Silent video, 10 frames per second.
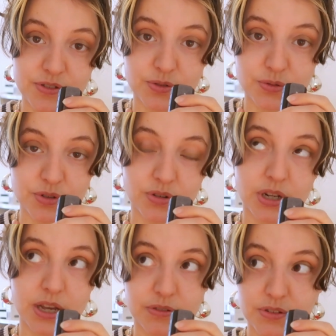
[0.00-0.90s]
to,
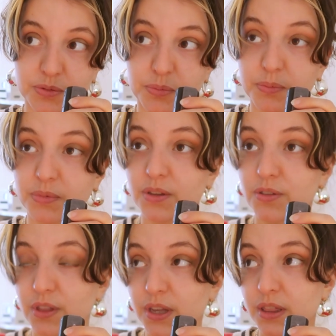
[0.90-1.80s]
not have to, the
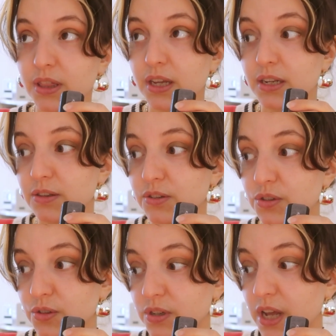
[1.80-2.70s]
thing that it
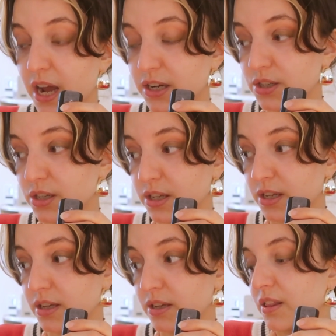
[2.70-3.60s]
should
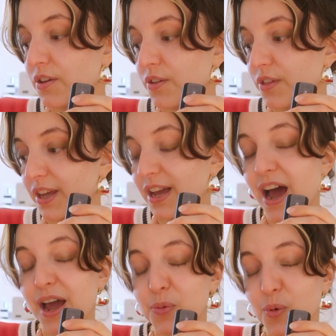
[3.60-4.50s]
actually, the thing
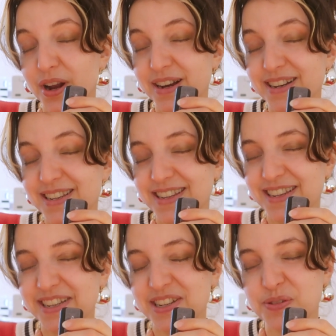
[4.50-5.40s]
I want
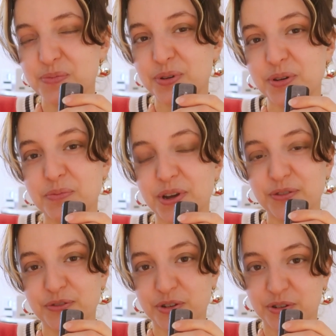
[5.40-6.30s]
to put my
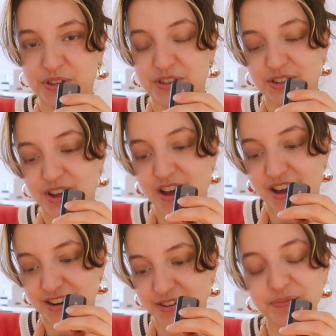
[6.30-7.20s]
focus
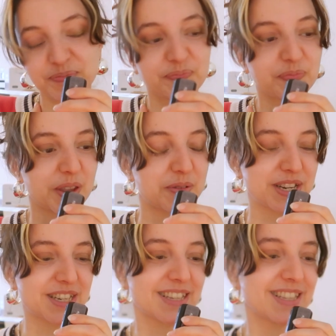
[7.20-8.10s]
on,
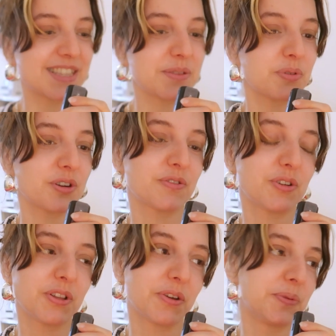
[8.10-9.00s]
which is the
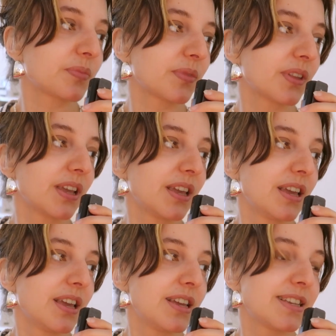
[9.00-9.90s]
portfolio.
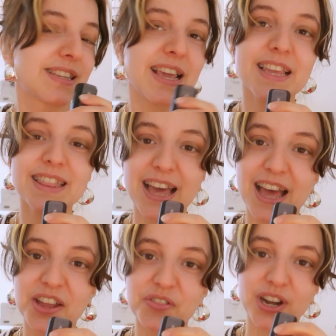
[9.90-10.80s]
Saying
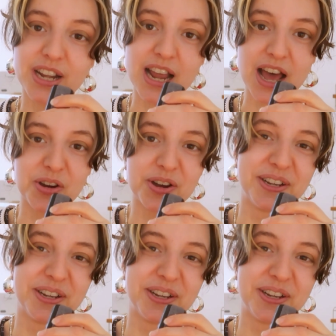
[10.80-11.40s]
that right now,